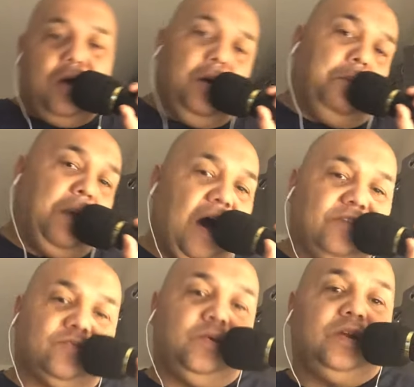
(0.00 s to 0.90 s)
my
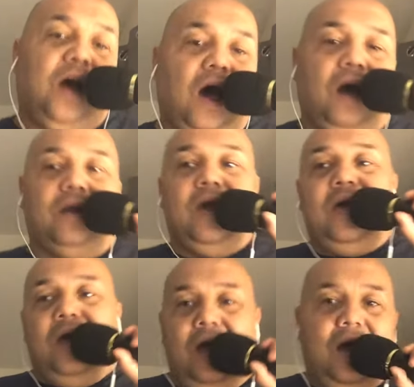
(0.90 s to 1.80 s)
sweetheart,
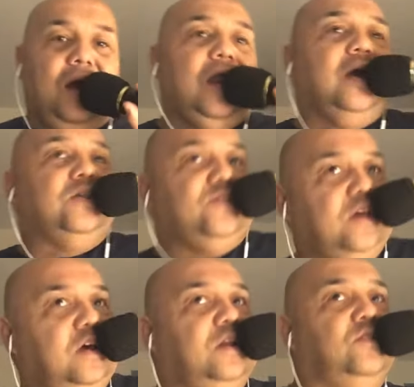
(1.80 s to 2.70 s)
and like I
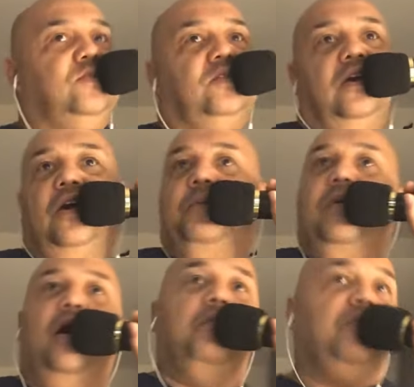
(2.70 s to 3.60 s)
said, think
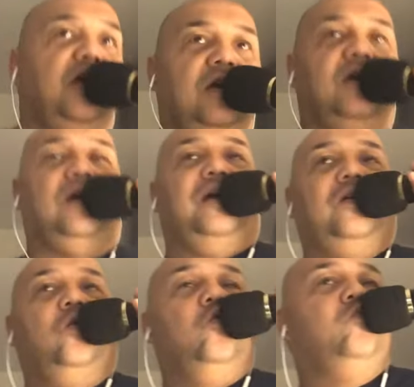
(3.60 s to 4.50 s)
about me. I
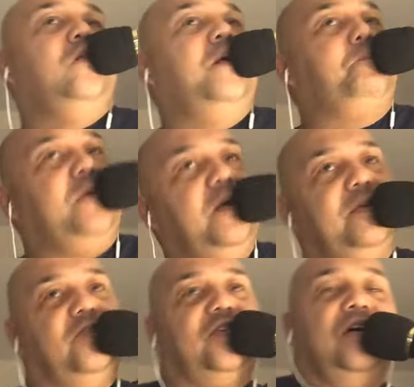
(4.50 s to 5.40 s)
know my
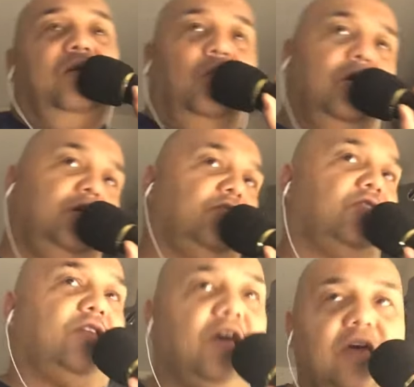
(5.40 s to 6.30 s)
baby's what it
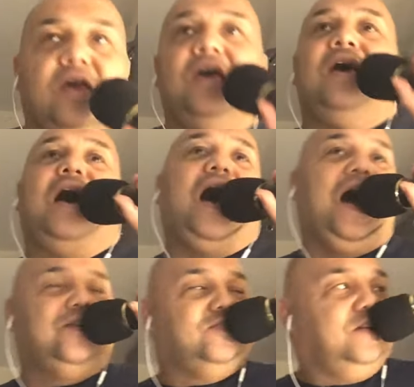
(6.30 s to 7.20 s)
said. I
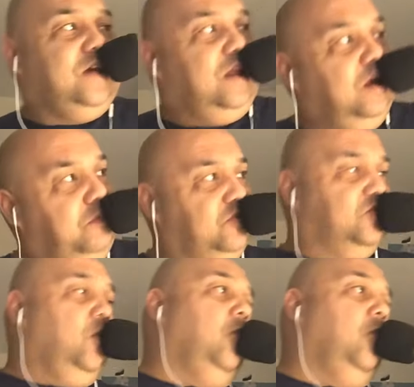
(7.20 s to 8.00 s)
said I love her so